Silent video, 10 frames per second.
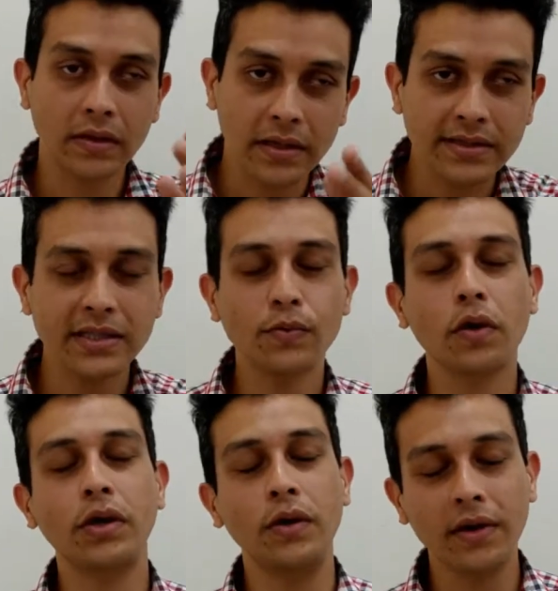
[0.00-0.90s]
This is
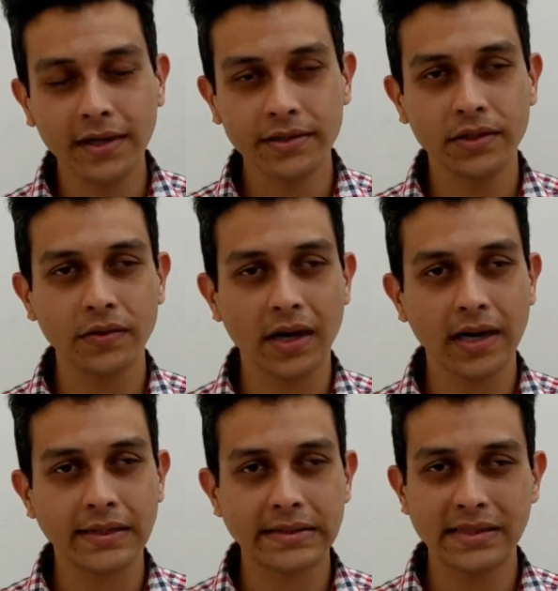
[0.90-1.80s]
what you need to do,
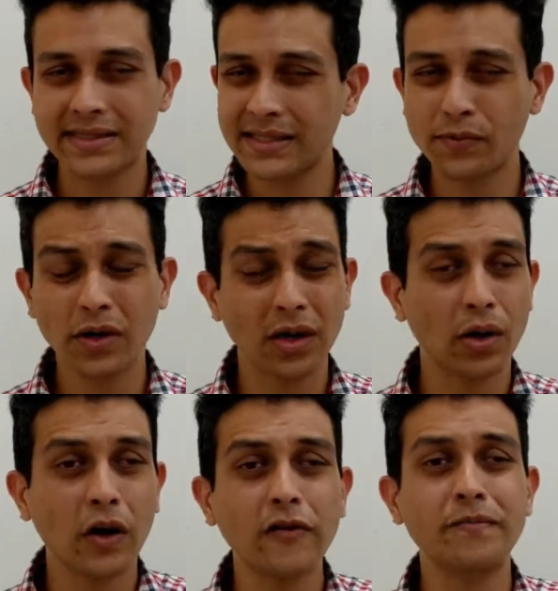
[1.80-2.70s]
guys. This is what a
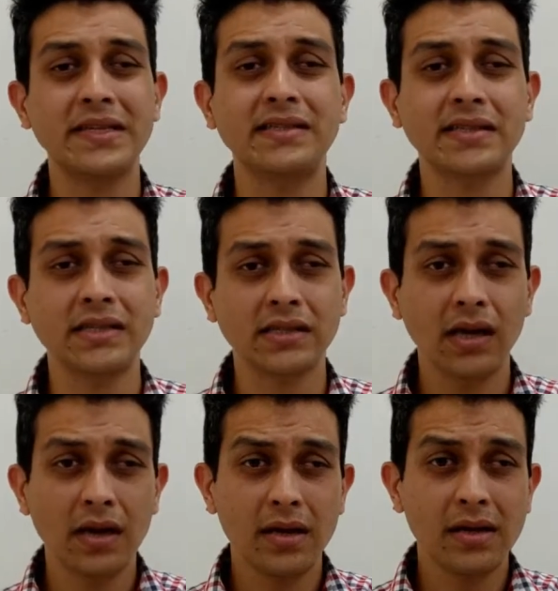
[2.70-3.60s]
lot of businesses,
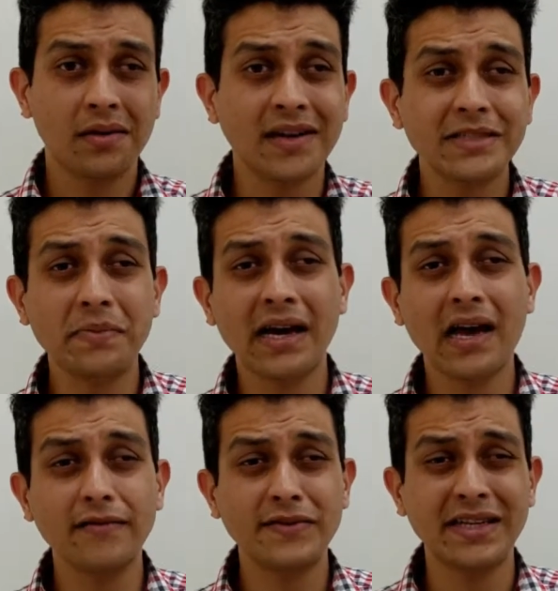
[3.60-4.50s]
trust me, I
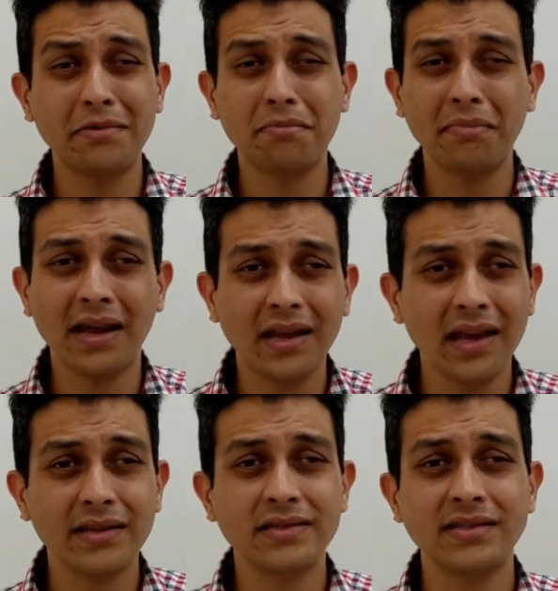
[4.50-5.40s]
have seen
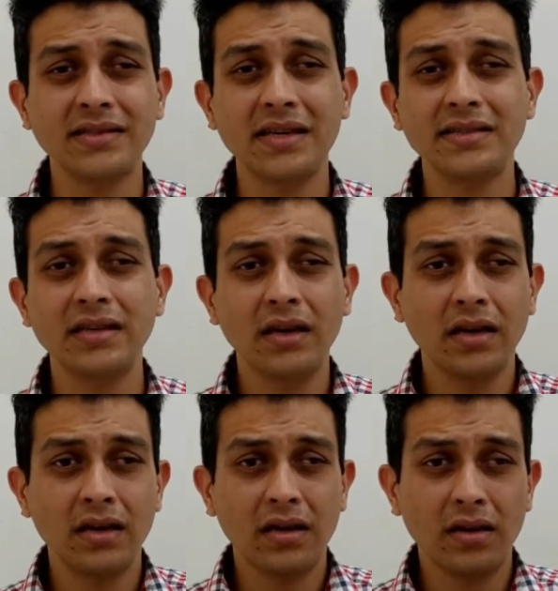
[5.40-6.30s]
many agencies
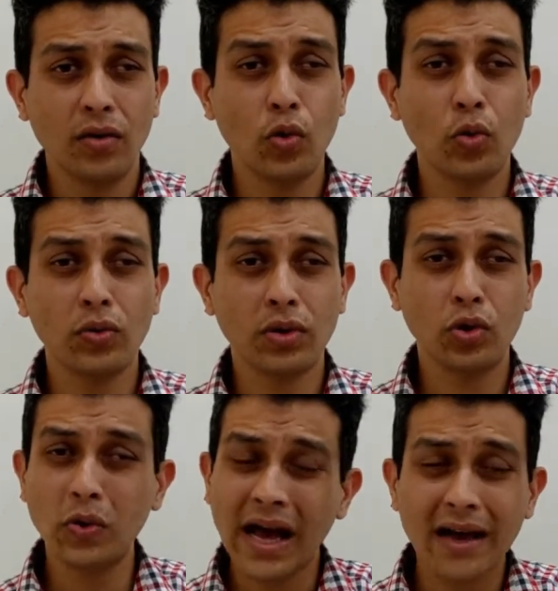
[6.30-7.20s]
who
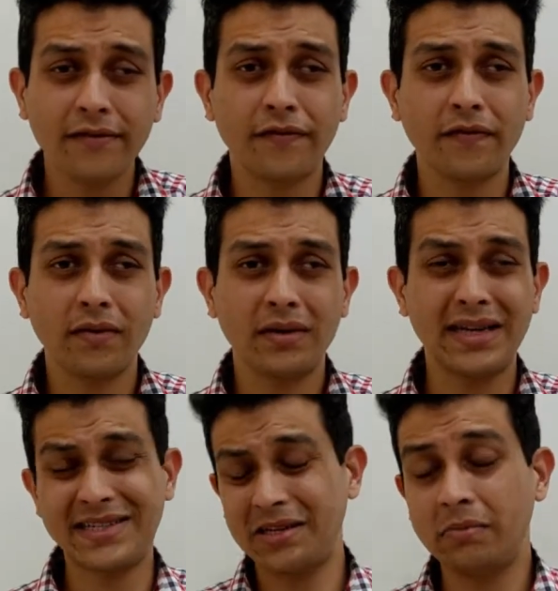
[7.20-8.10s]
do have
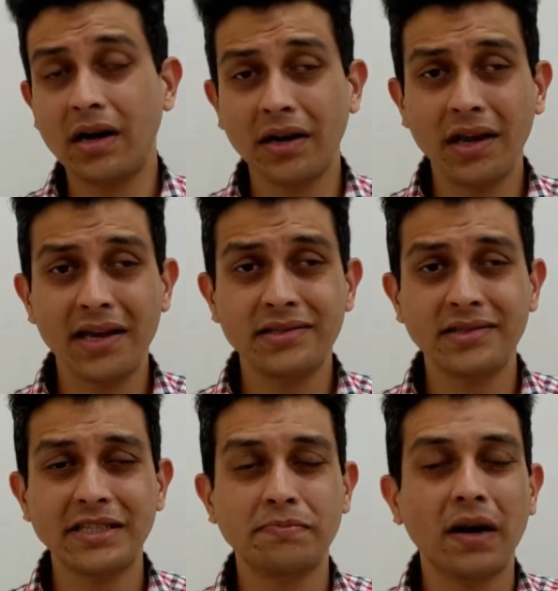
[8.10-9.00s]
digital marketing
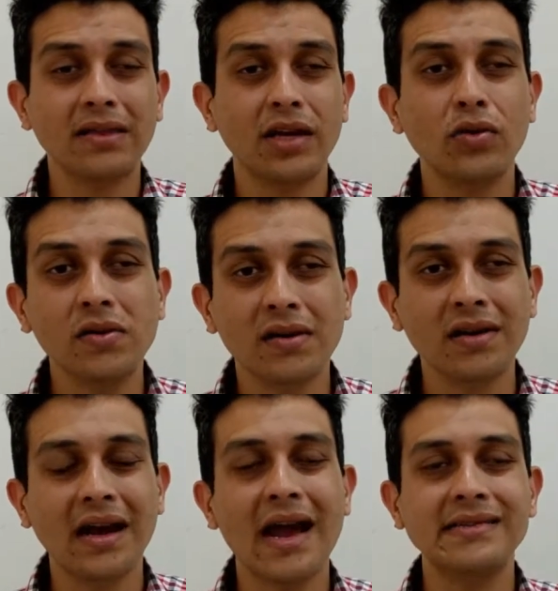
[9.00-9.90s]
agencies, but they don't
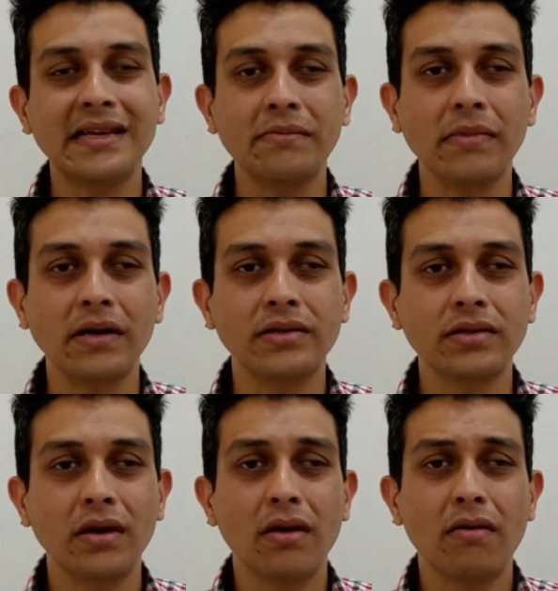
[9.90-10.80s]
run ads that
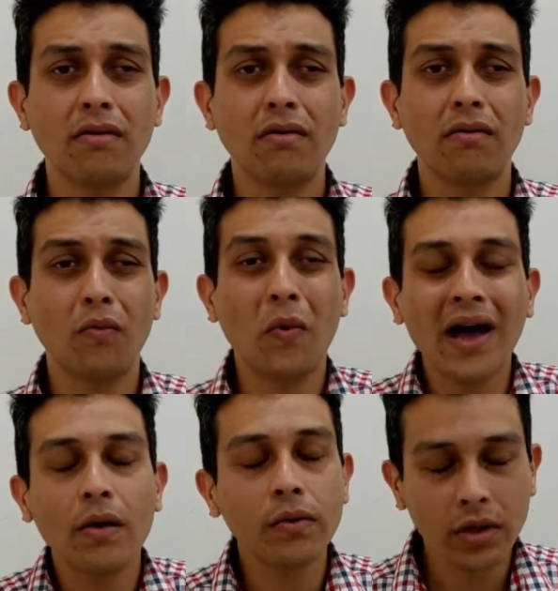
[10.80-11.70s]
much.
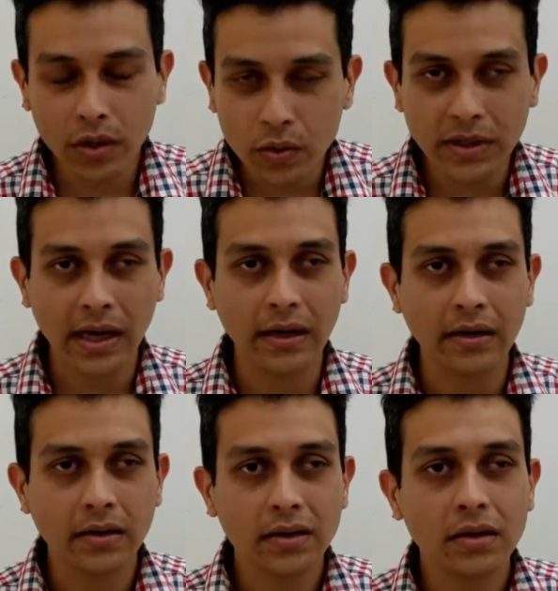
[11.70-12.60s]
Why would you do that?
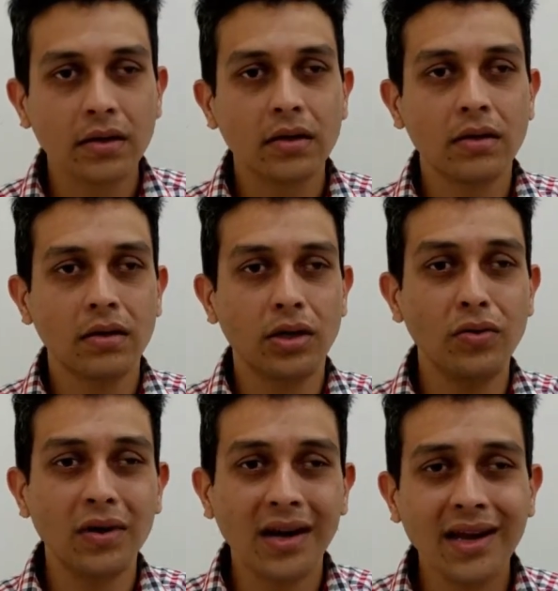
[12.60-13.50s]
You
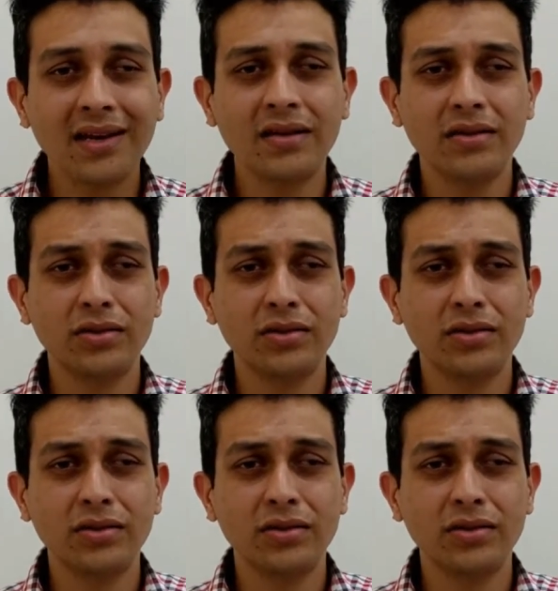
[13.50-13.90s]
need